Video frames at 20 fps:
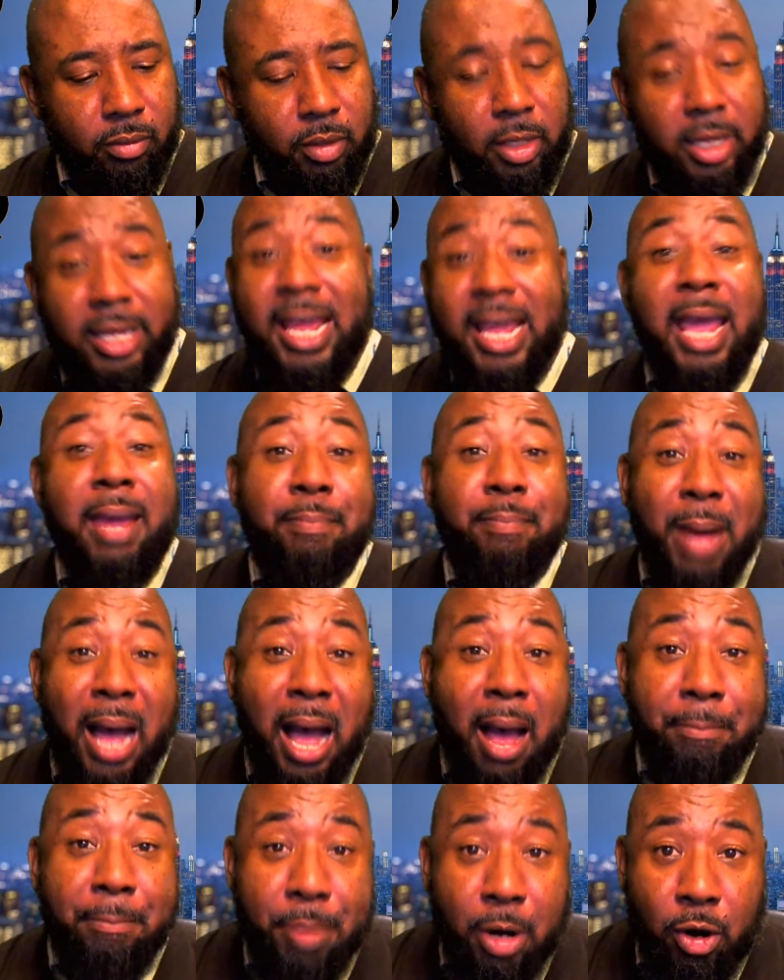He ain't
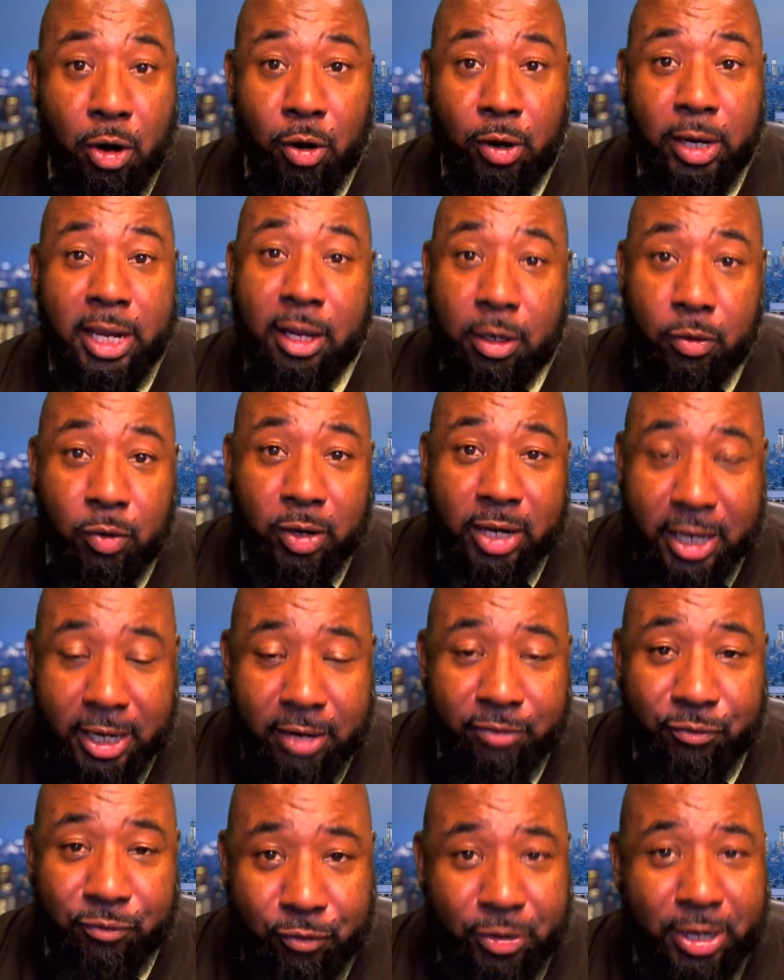Bob Burr, Hillary
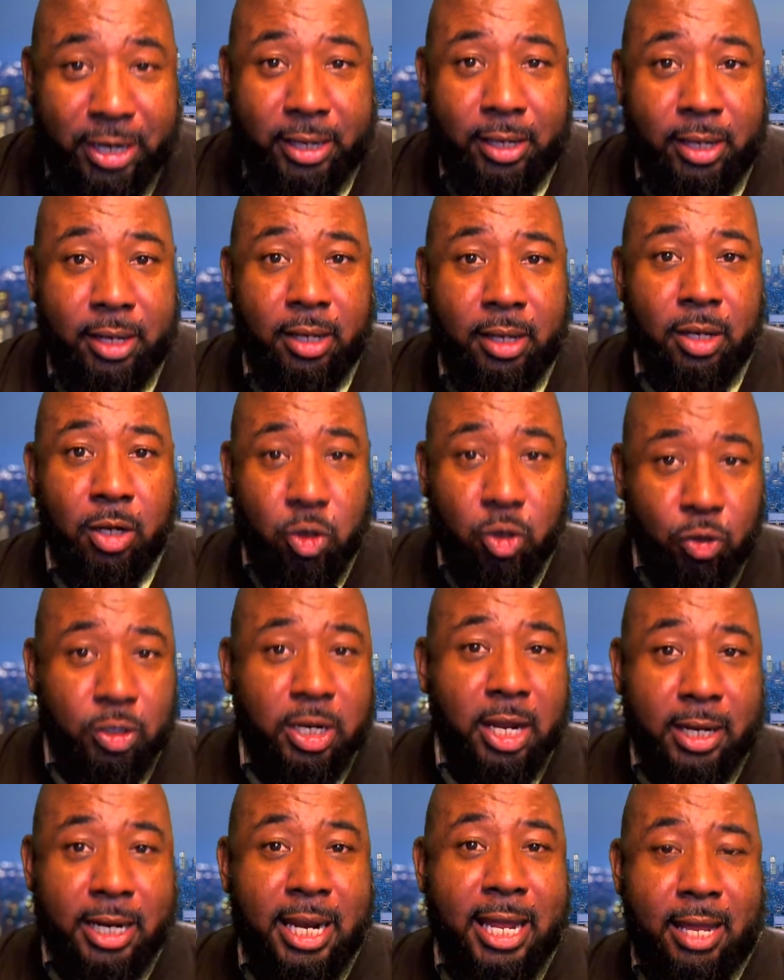Clinton's friend, Ku
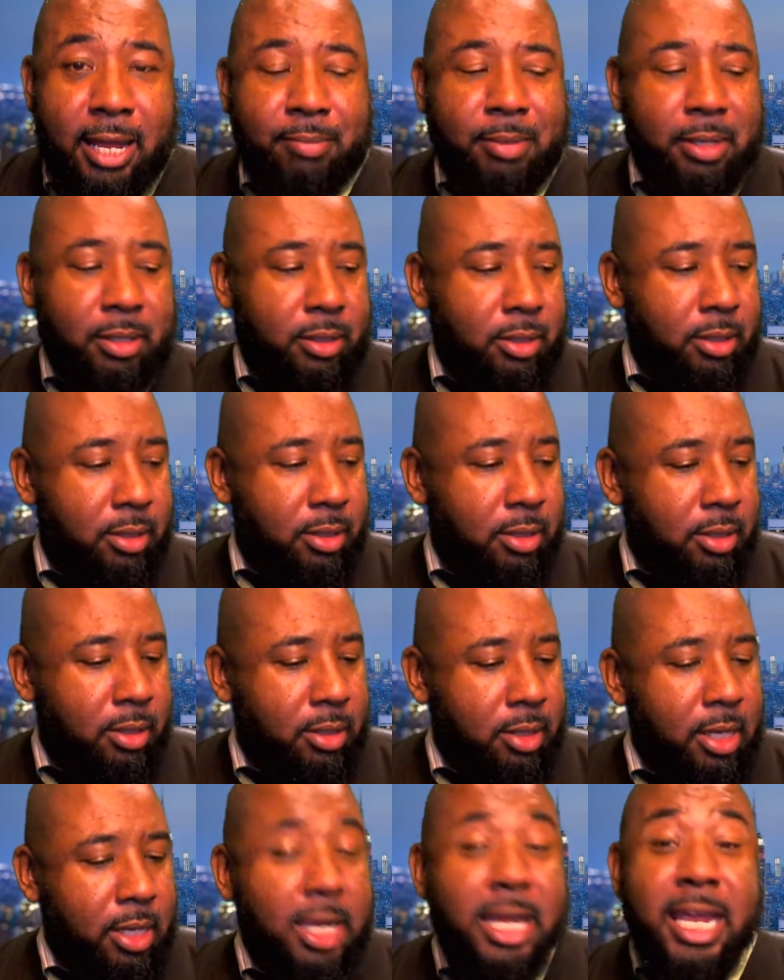Klux Klanman.
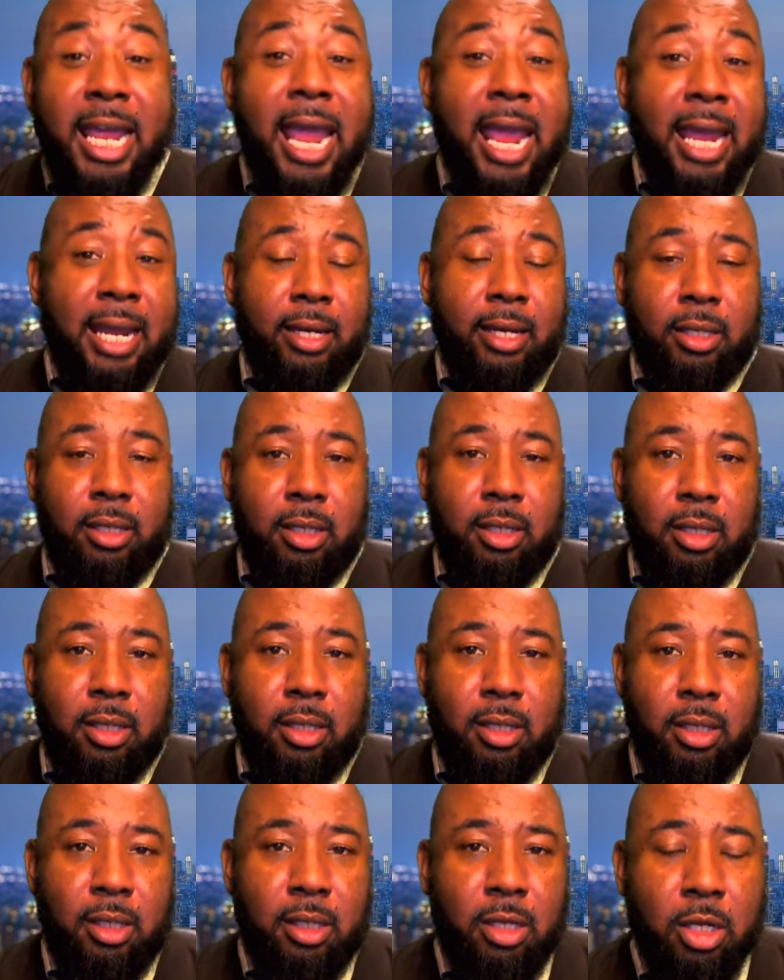He ain't.
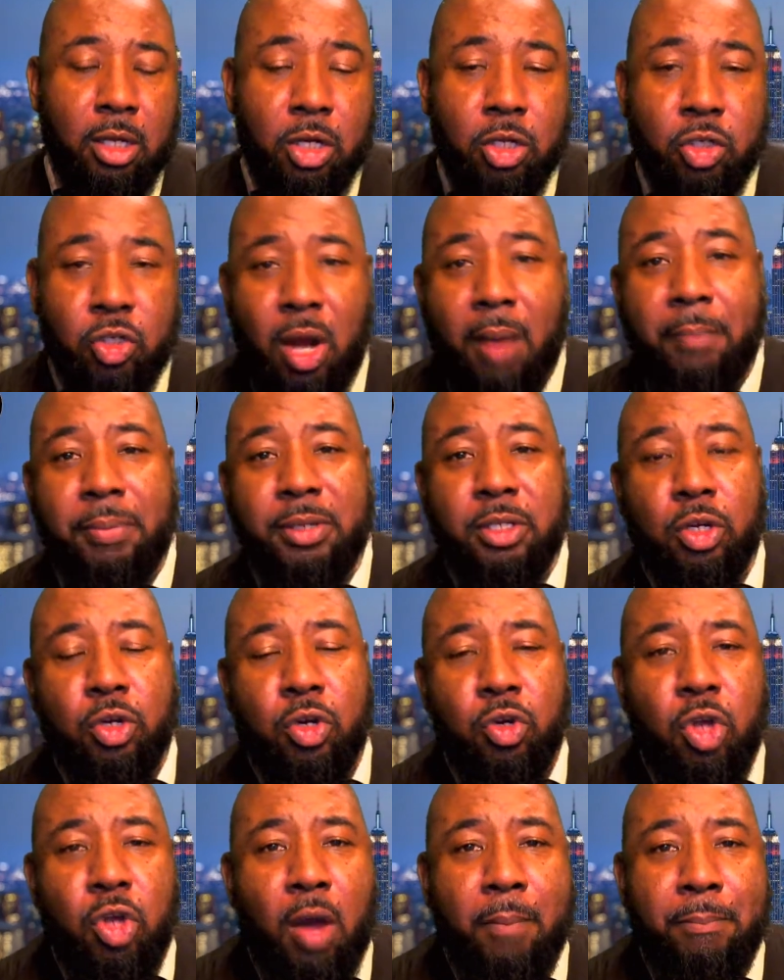Trump is a
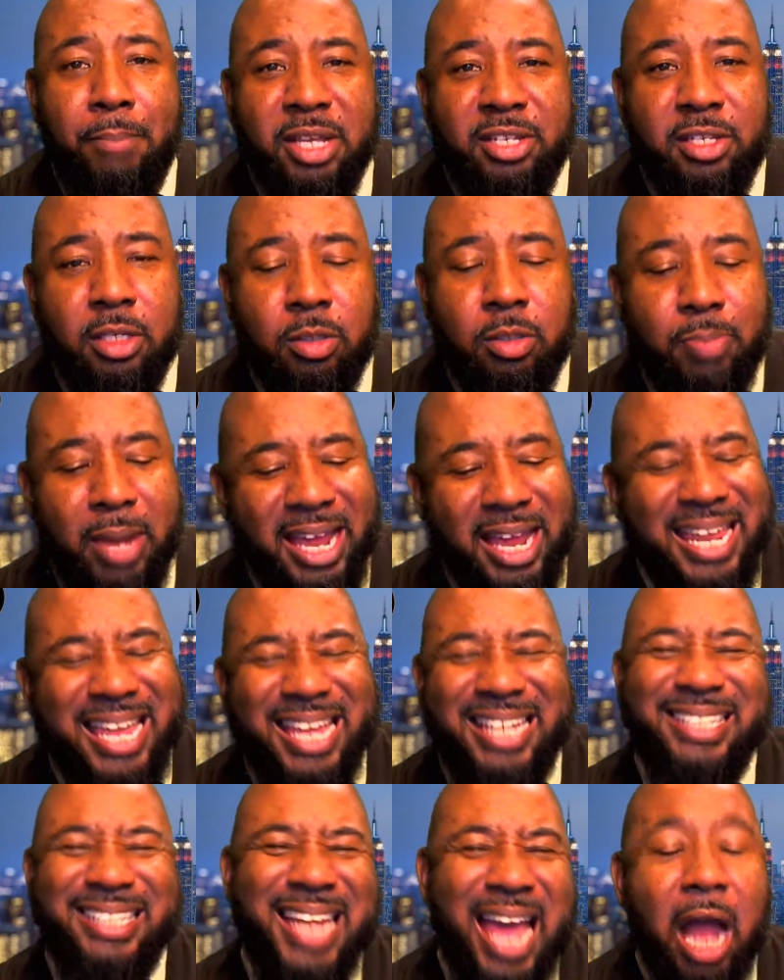New York businessman. He
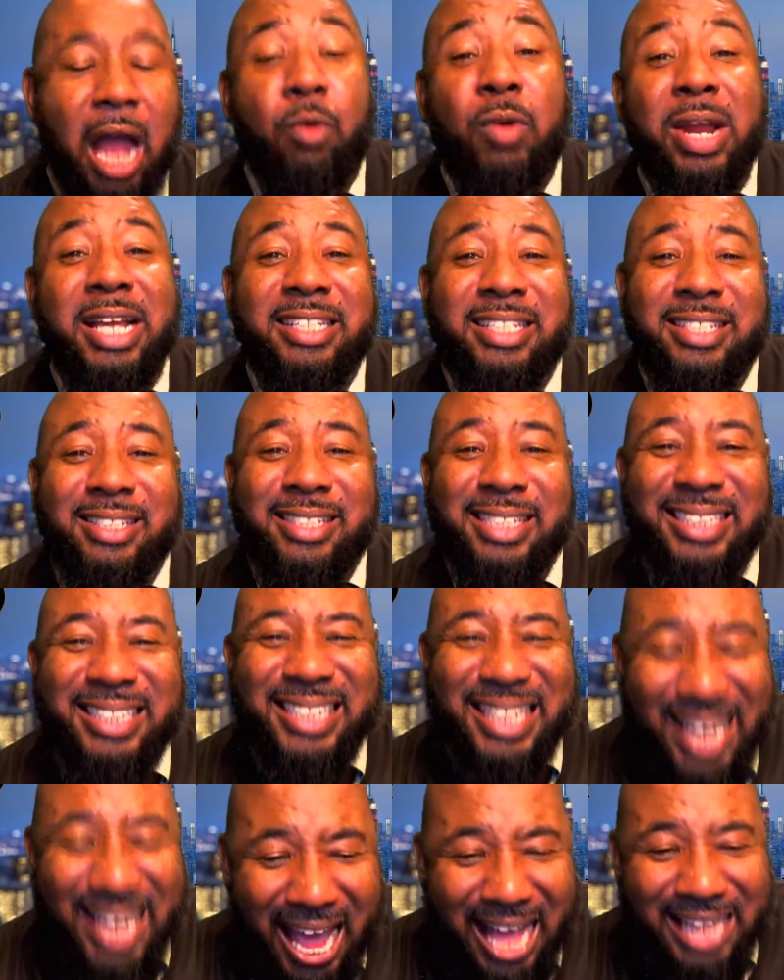is not racist. He's
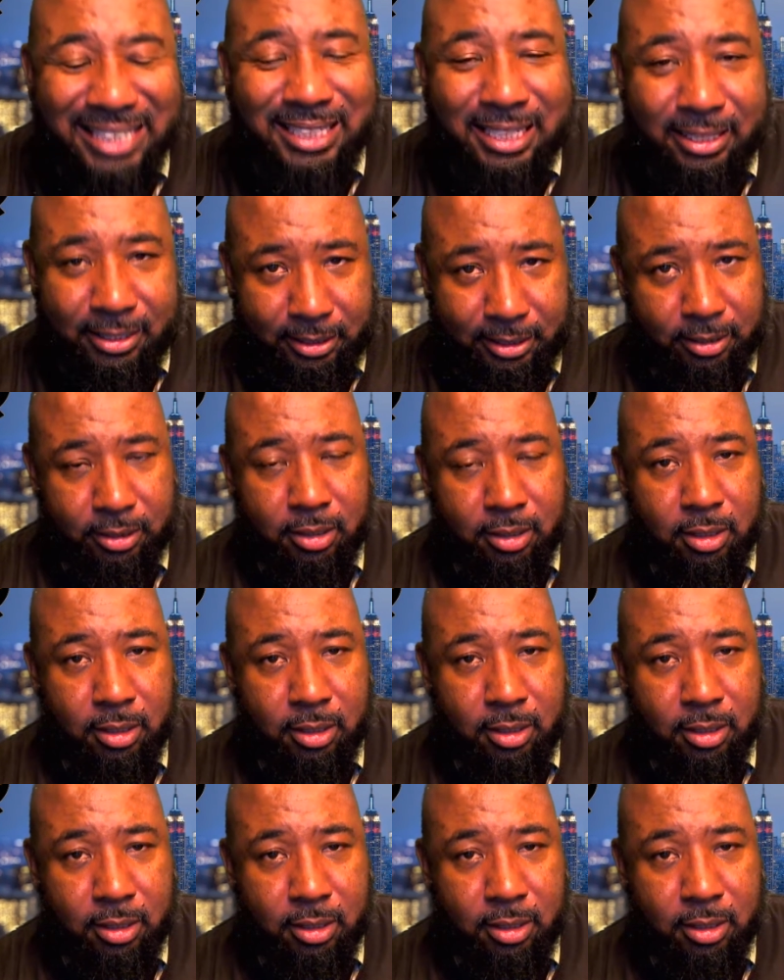classist.